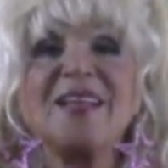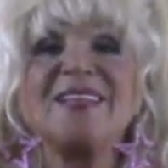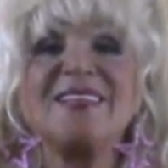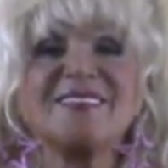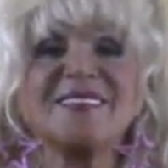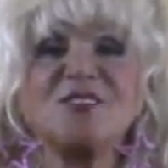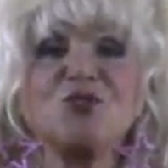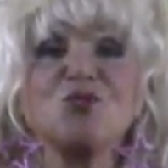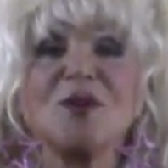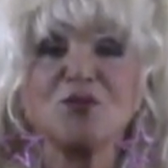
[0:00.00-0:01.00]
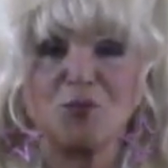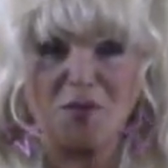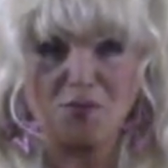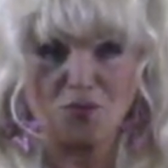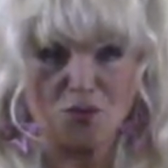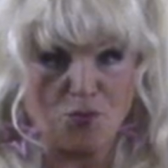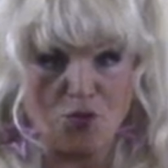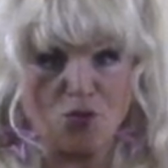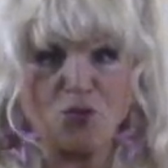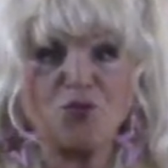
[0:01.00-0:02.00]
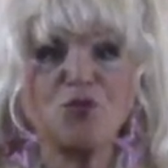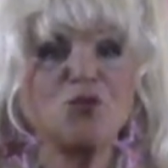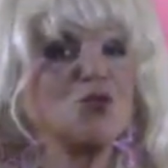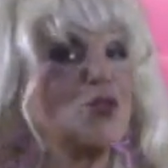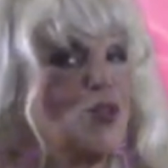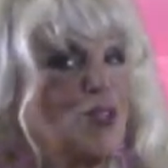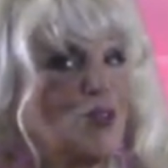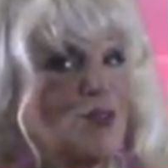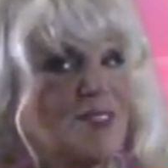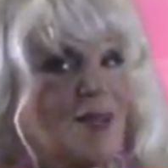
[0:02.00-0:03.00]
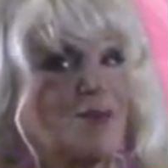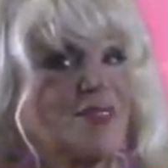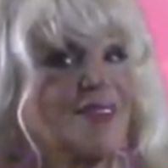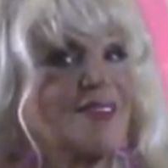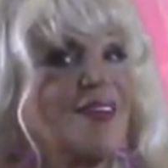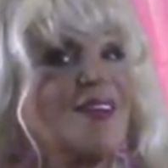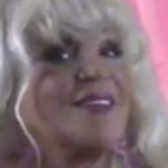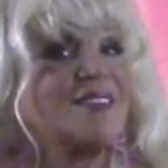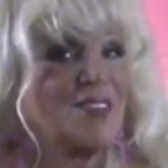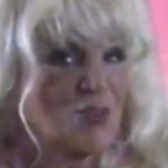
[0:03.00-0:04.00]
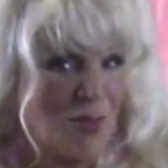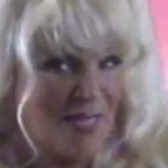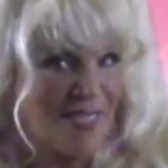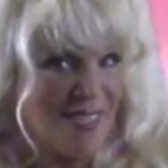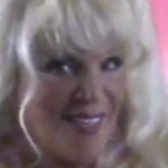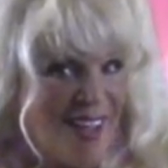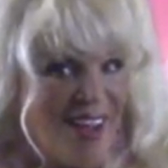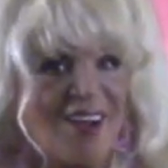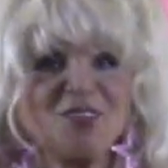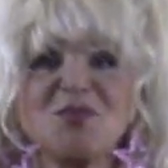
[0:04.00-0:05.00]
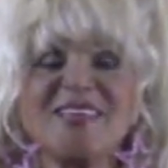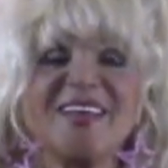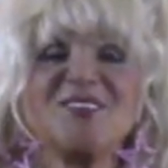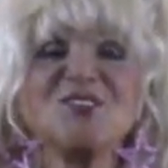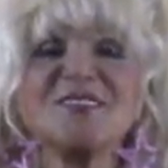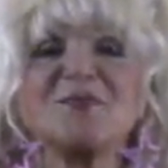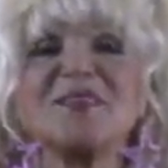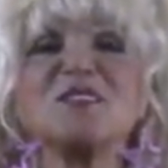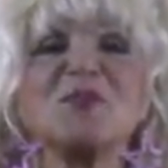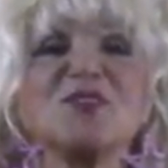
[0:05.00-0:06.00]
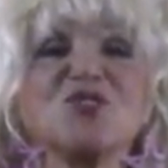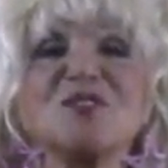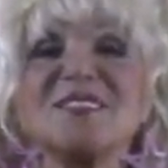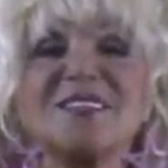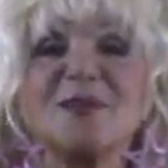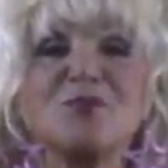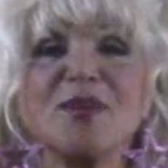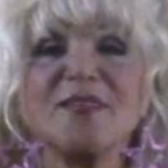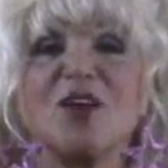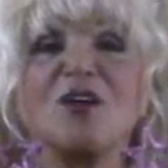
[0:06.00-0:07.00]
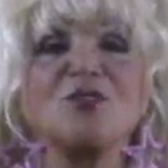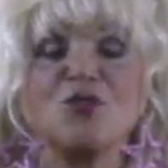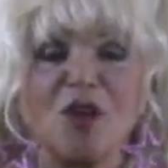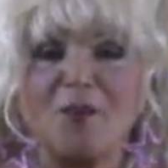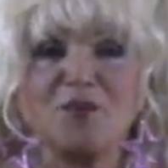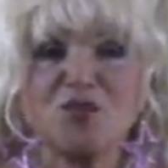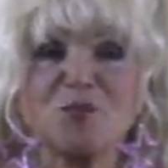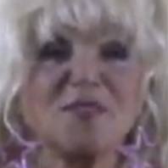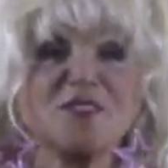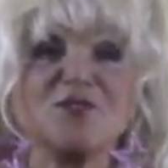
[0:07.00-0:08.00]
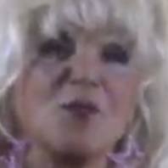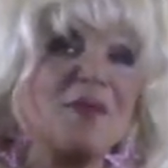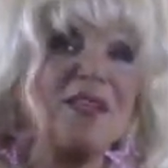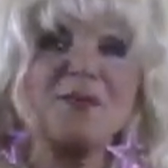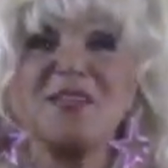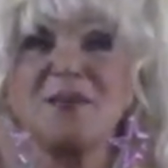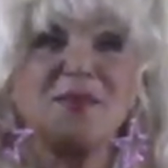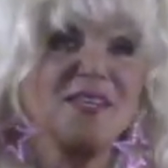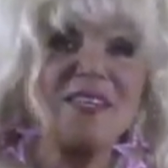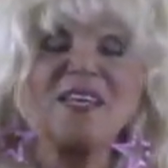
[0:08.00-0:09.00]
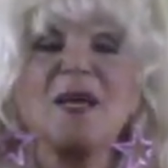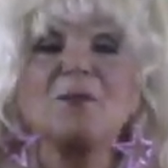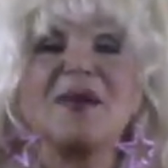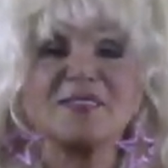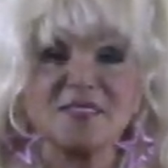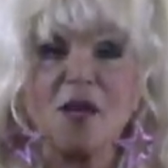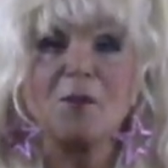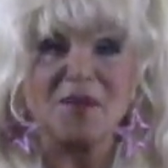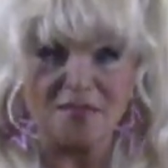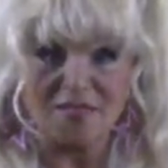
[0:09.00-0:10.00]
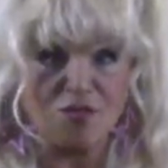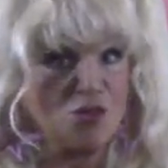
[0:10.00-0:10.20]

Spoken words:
Listen to other people's point of view. You could learn something this week. On the weekend, do something special. Celebrate all your accomplishments of the many, many, many past months.